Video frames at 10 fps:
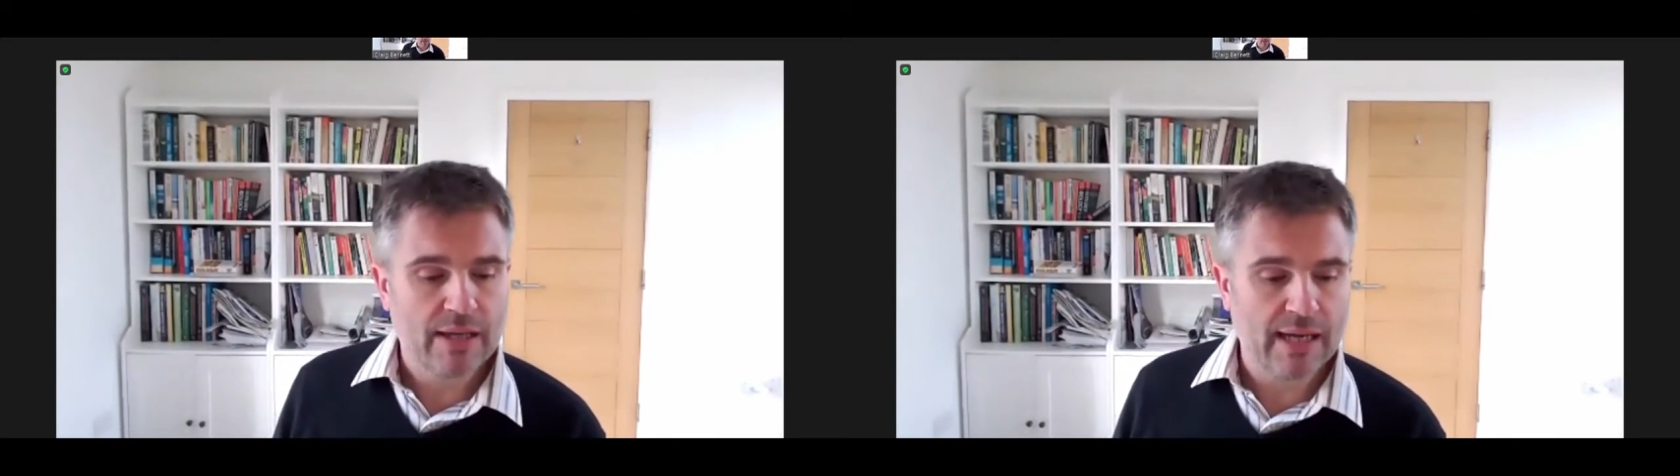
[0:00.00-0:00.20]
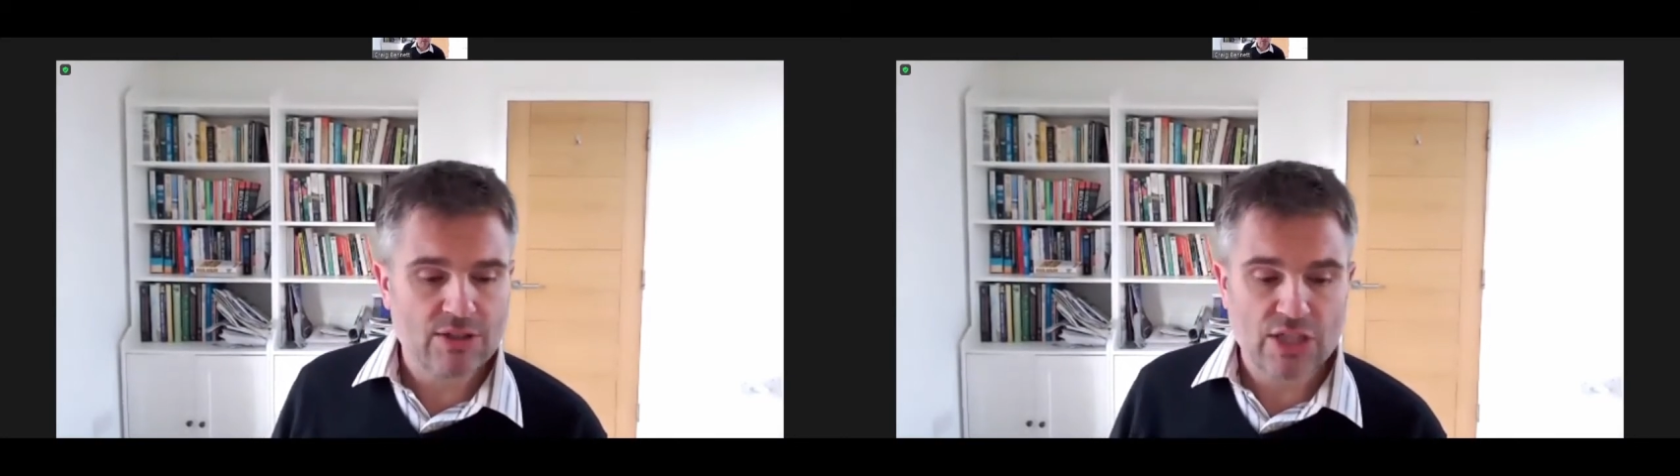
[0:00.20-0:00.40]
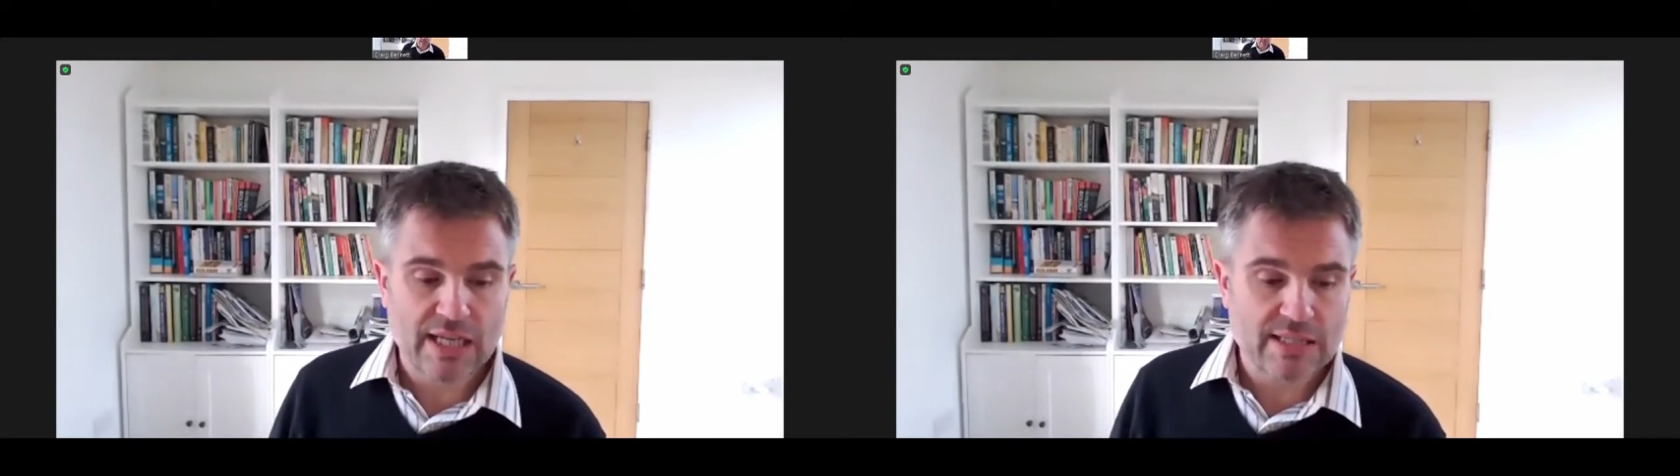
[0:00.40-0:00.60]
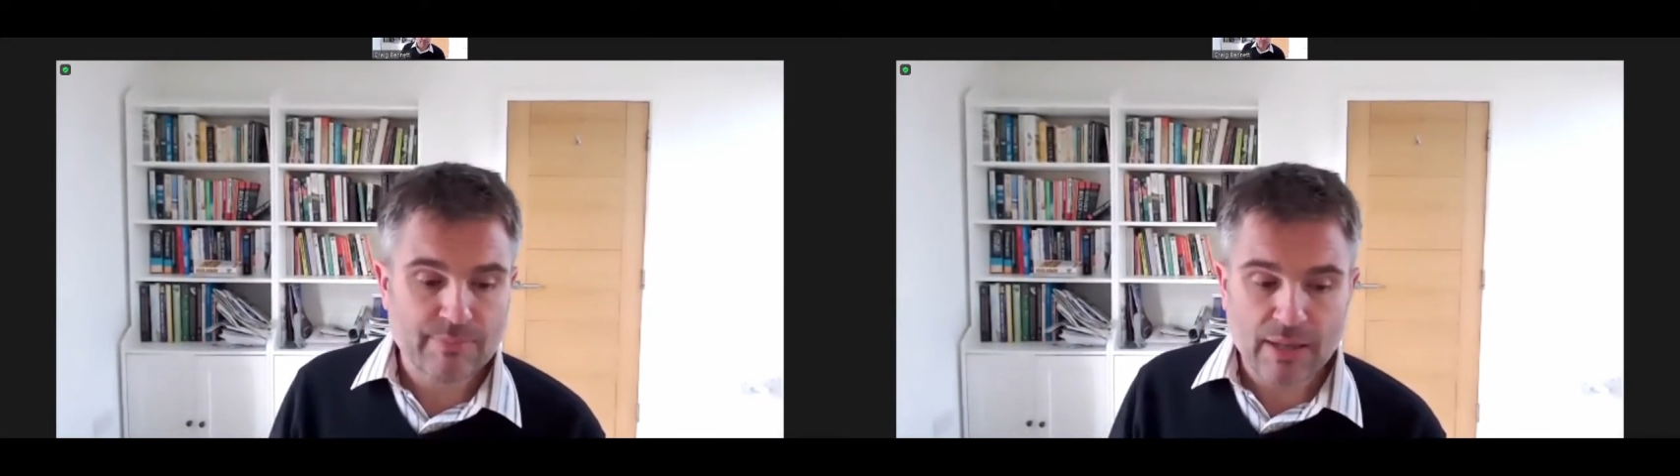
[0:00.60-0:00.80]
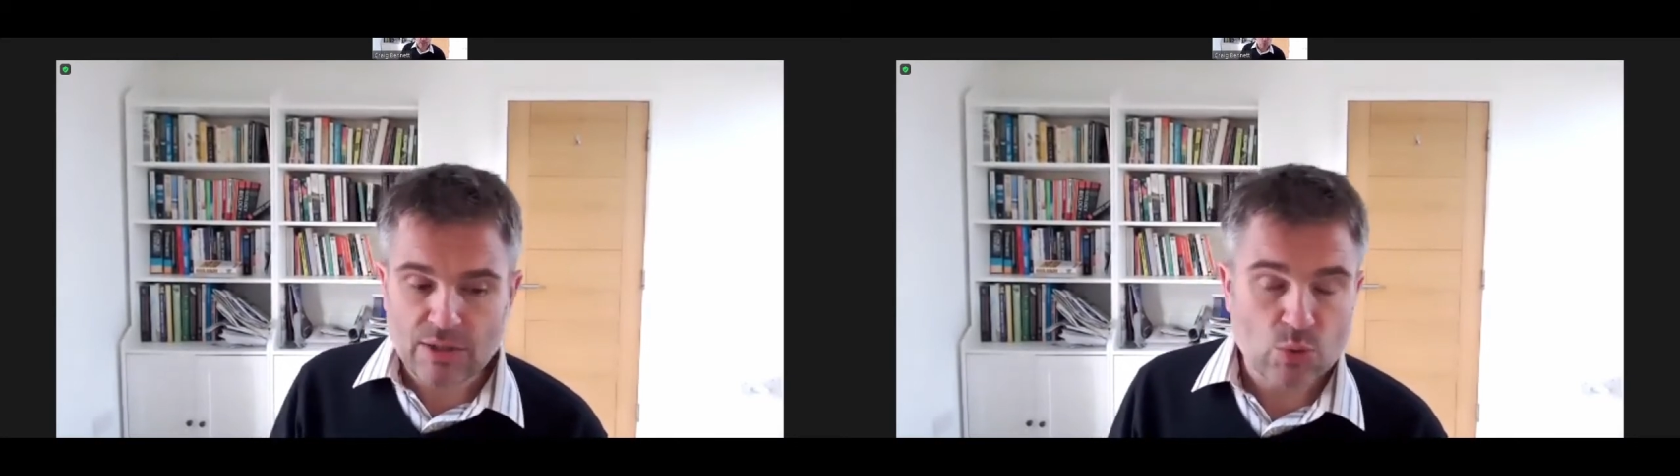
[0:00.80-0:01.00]
Actually, it's
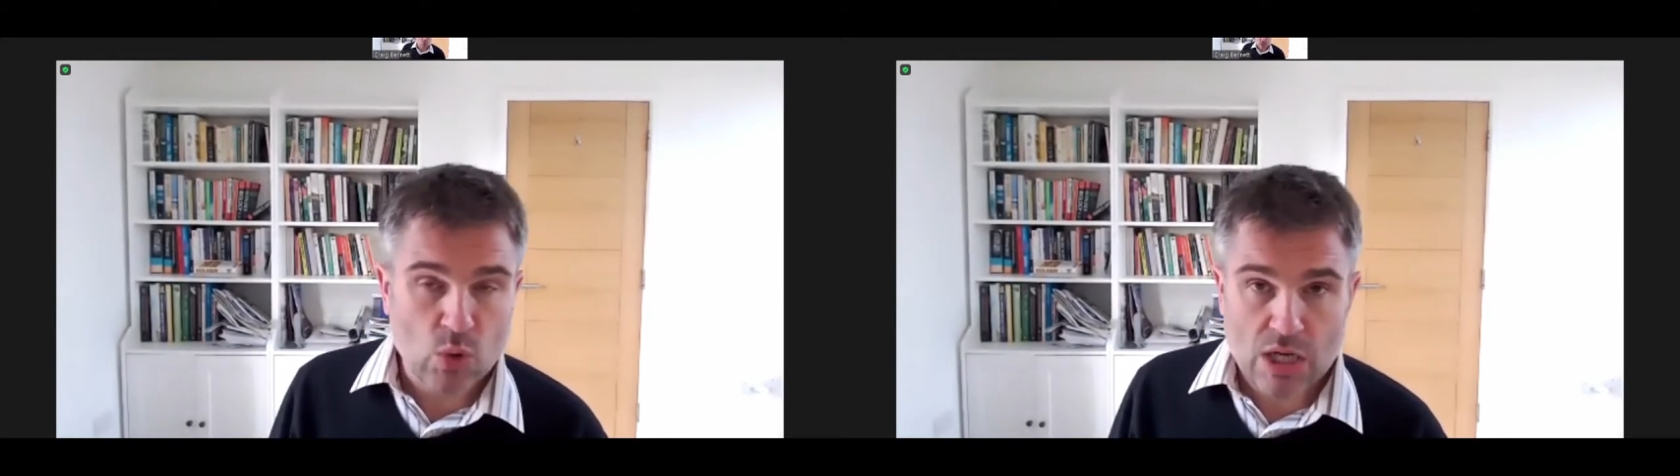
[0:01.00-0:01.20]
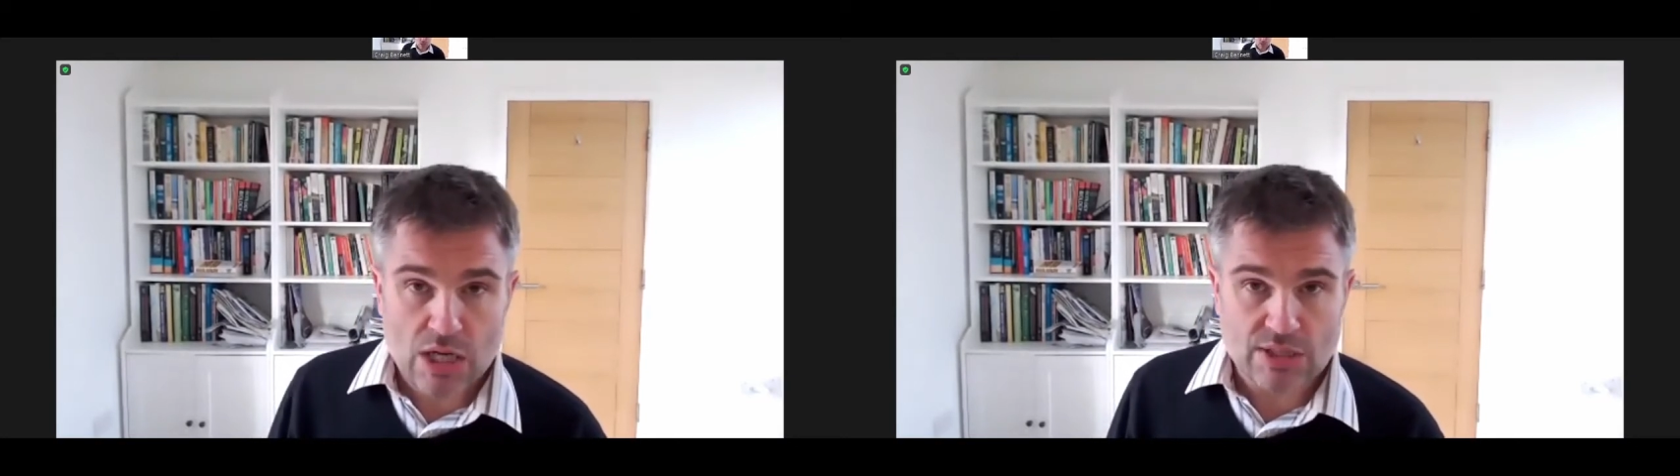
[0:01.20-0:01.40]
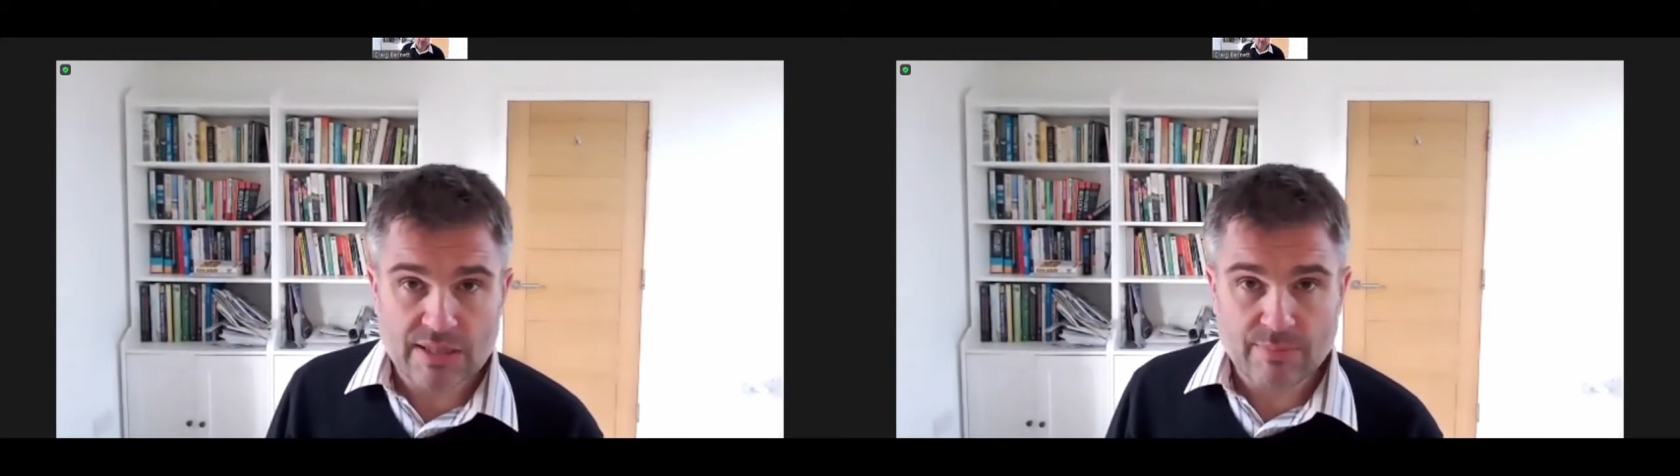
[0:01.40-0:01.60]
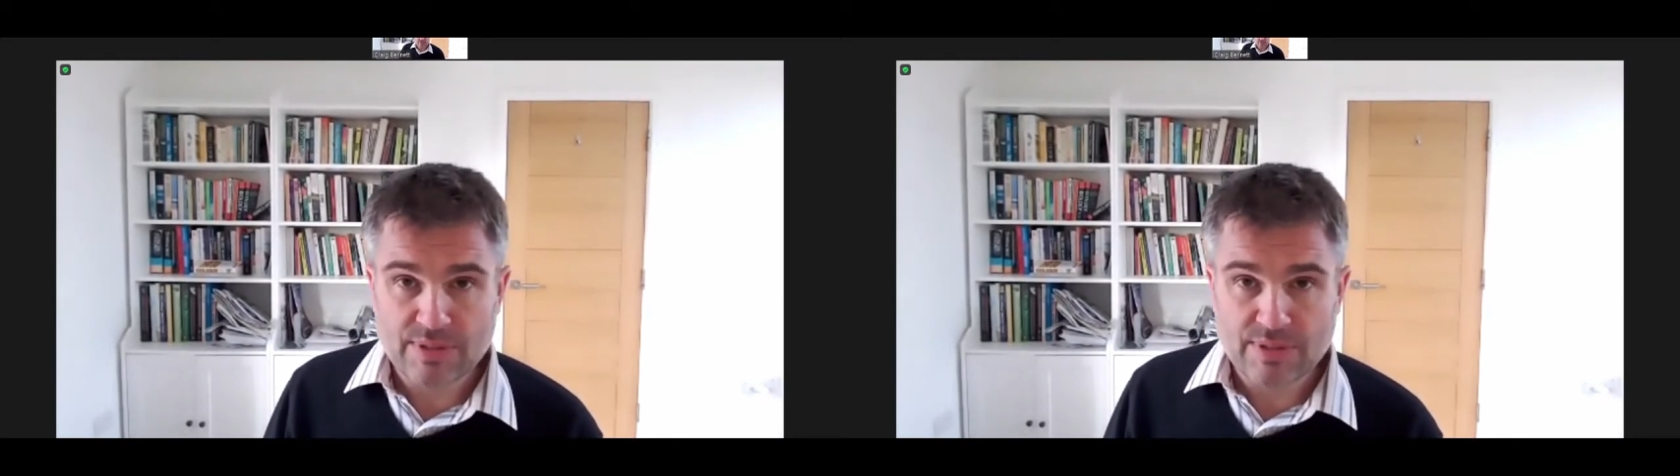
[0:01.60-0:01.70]
much worse in